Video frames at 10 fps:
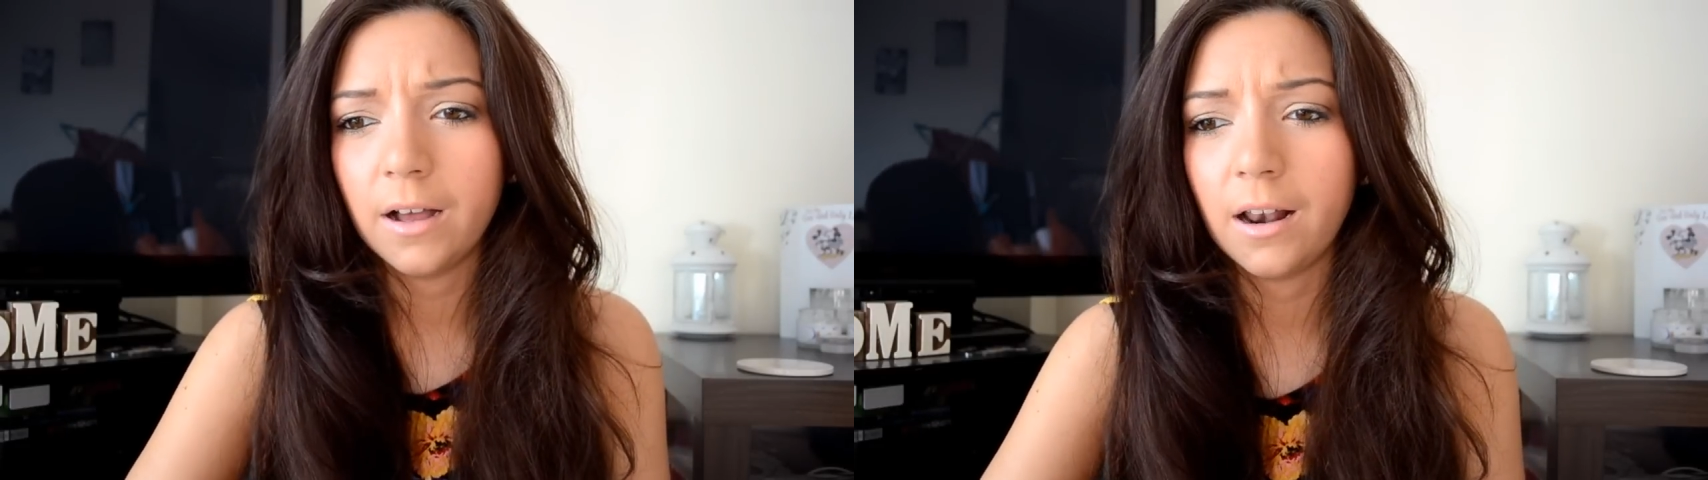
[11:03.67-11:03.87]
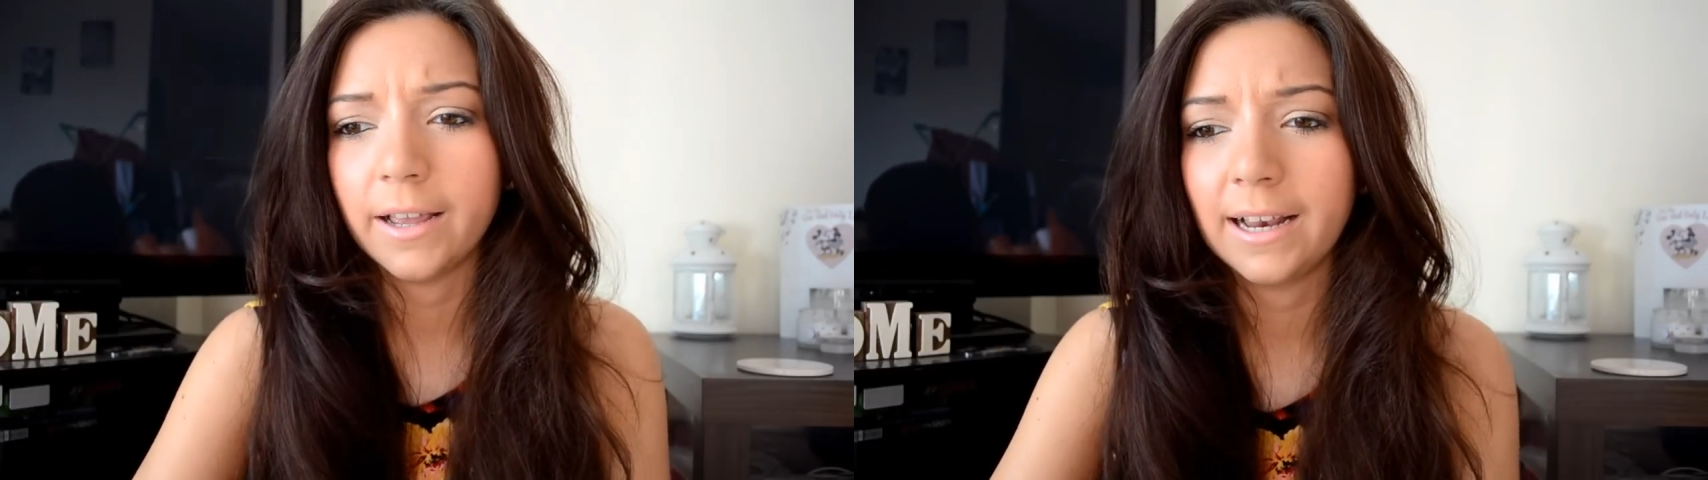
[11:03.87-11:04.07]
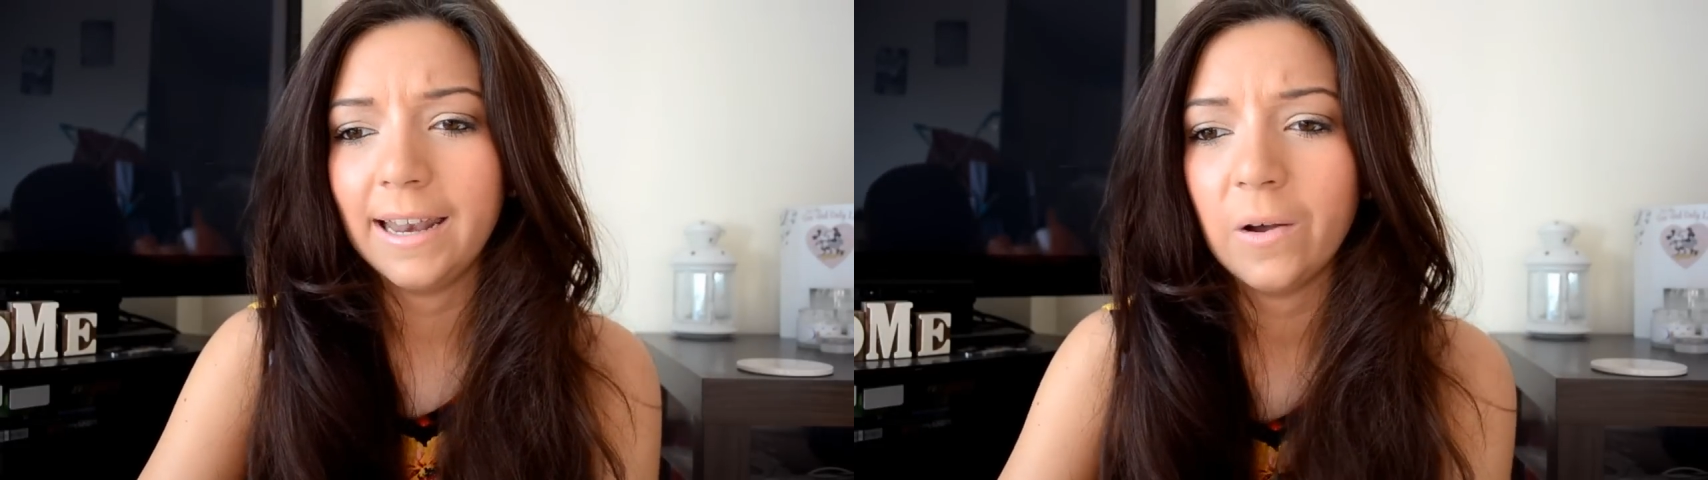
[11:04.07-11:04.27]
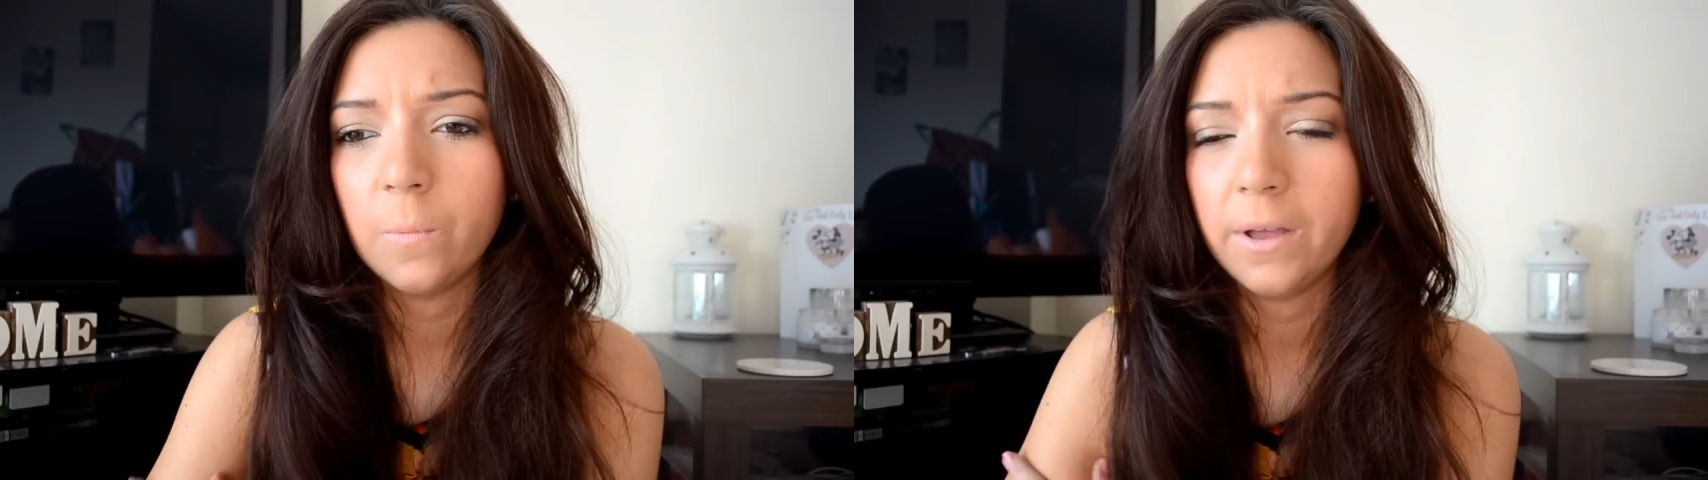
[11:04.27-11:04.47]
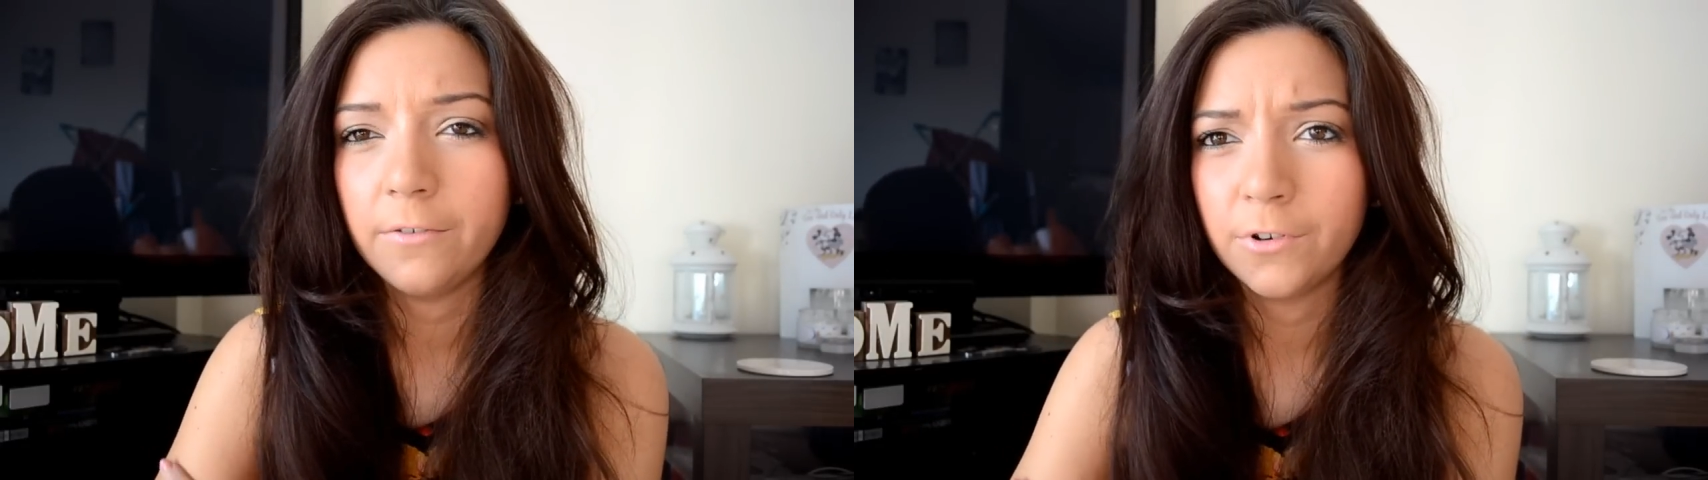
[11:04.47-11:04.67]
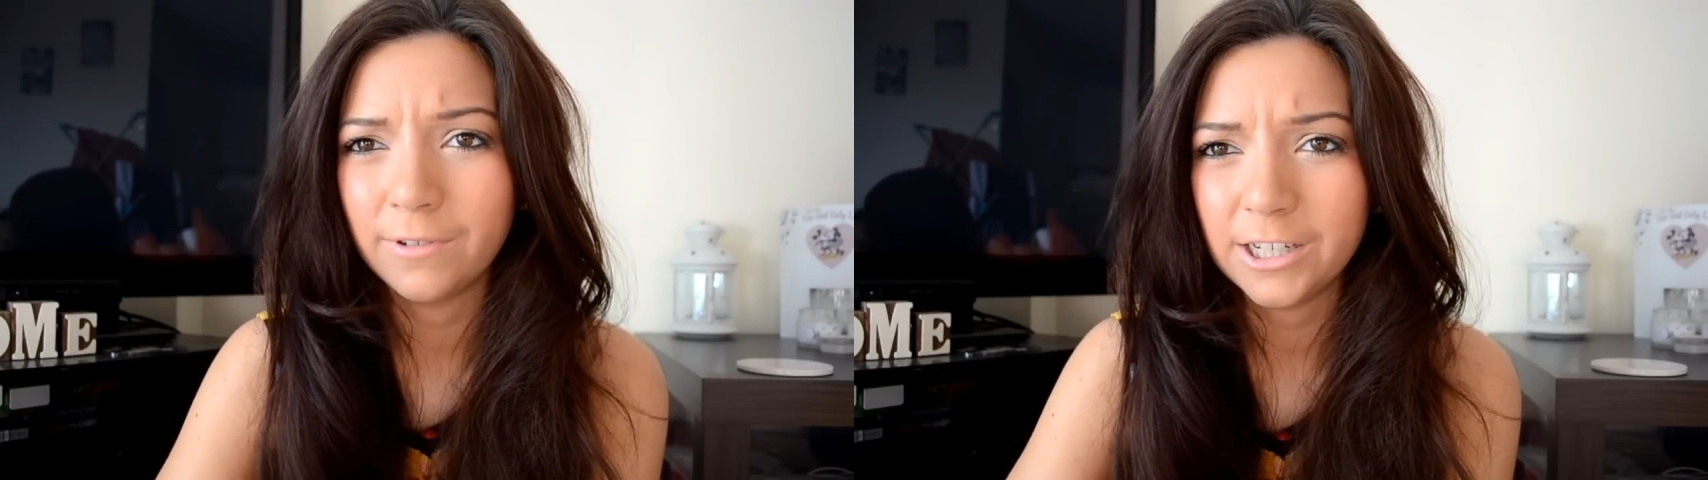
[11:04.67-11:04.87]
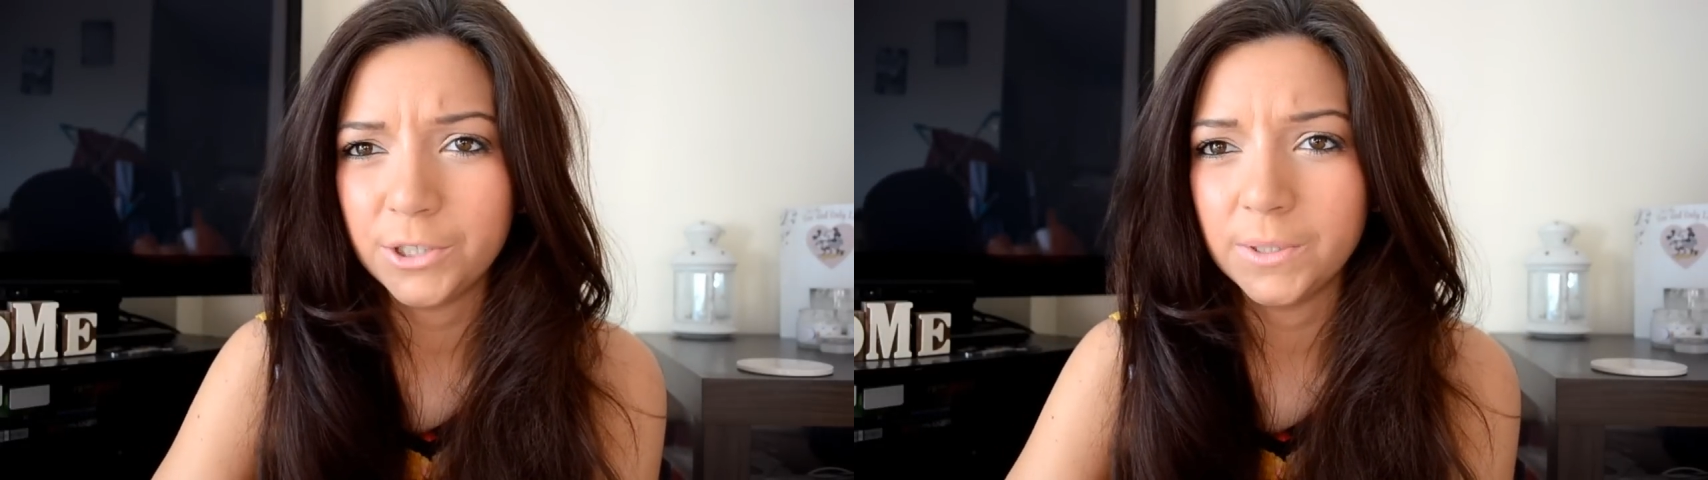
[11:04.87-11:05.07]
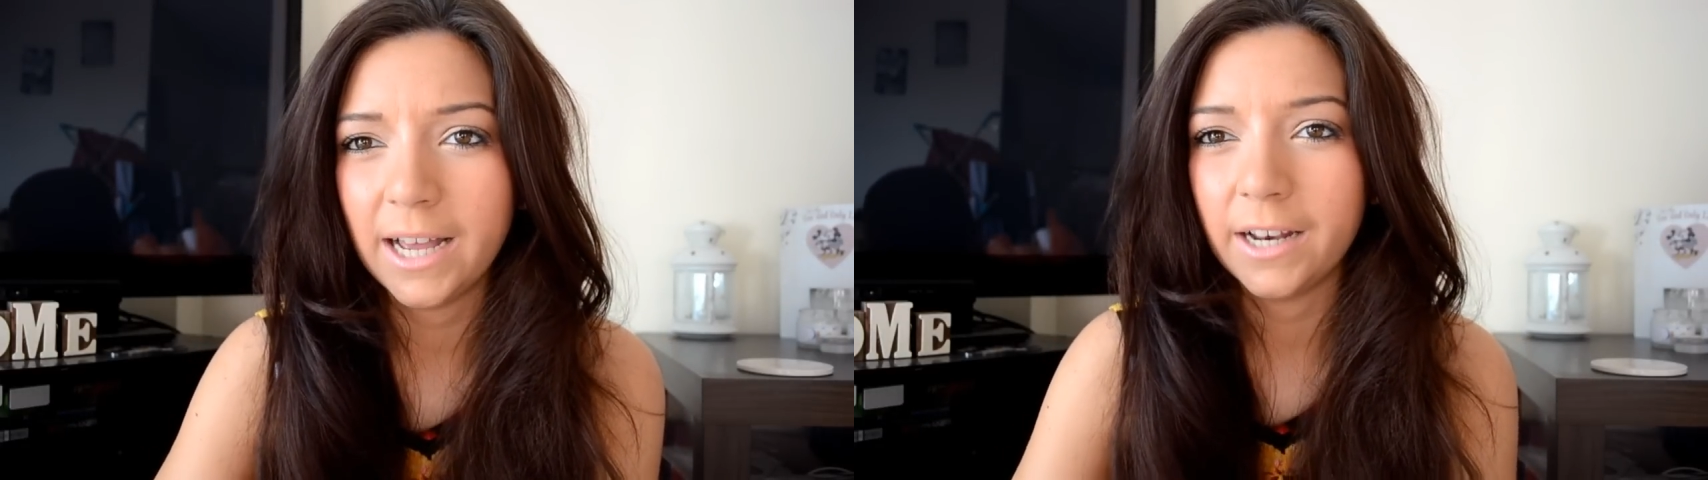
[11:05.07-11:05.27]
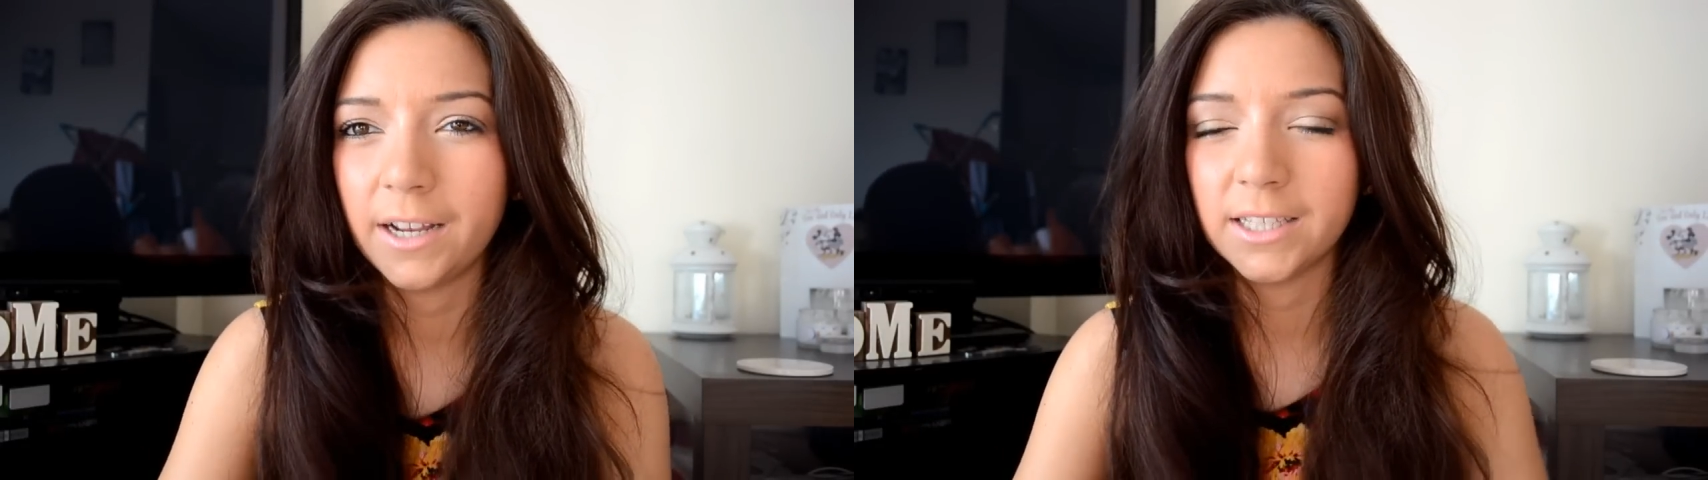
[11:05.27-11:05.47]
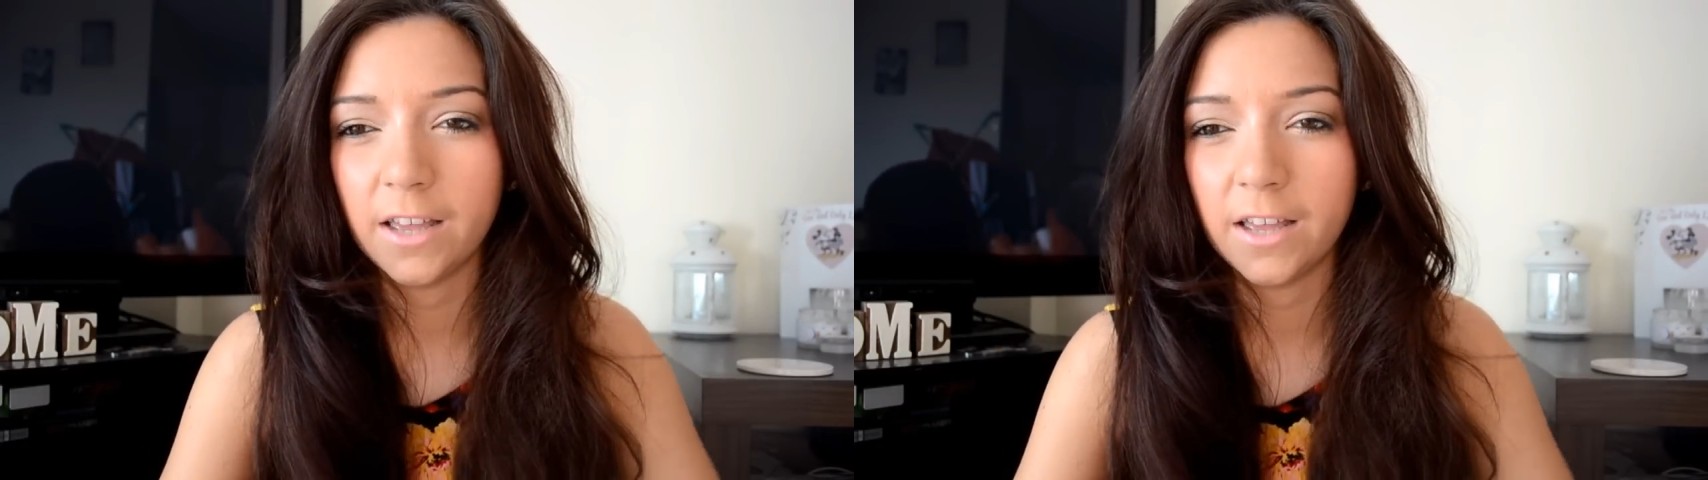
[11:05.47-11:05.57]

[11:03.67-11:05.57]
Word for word: like a little bit of gradual tanner because